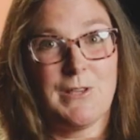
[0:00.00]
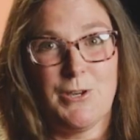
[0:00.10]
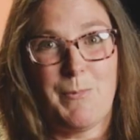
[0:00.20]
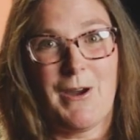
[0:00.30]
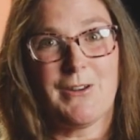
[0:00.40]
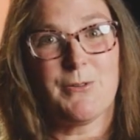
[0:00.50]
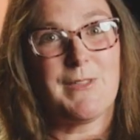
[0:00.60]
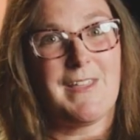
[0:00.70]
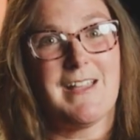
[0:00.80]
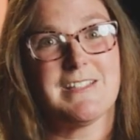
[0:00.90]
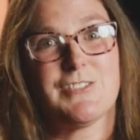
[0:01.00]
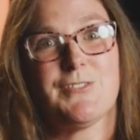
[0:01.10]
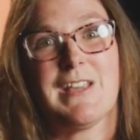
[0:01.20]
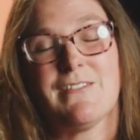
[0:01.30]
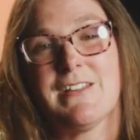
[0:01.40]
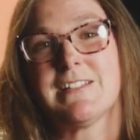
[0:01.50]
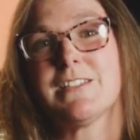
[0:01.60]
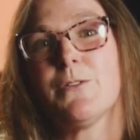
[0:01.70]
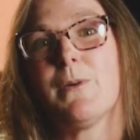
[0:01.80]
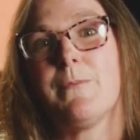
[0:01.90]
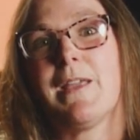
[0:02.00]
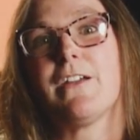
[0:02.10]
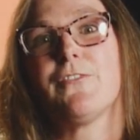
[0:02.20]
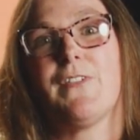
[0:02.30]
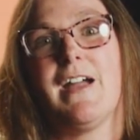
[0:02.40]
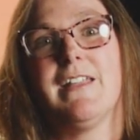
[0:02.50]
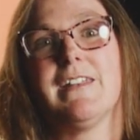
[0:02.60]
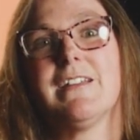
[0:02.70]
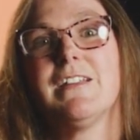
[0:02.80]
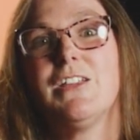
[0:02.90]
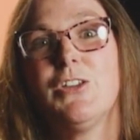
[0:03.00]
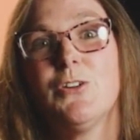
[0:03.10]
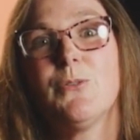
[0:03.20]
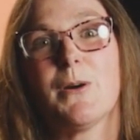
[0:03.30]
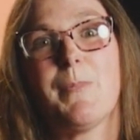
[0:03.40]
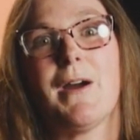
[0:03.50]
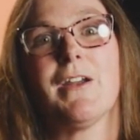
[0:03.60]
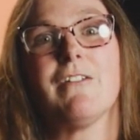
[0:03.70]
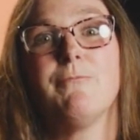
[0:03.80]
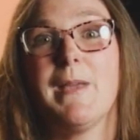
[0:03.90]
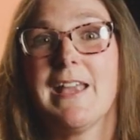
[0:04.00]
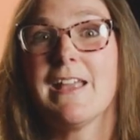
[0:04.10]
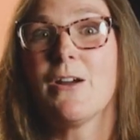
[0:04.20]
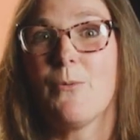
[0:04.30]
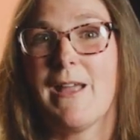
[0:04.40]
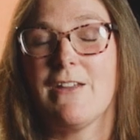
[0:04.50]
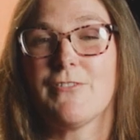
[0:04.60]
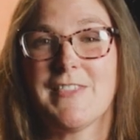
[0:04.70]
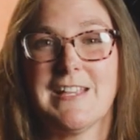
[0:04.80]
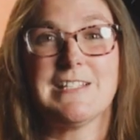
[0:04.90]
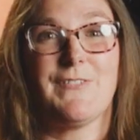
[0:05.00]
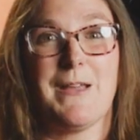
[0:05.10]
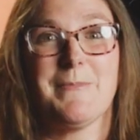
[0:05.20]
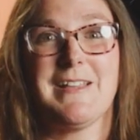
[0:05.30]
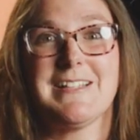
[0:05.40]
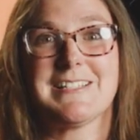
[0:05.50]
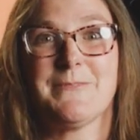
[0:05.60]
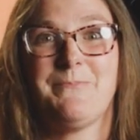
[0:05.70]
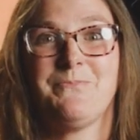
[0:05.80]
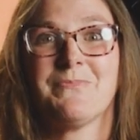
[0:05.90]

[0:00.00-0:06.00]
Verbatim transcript: When you partner with us through giving to the Waymaker Fund, you are part of making a way for these families.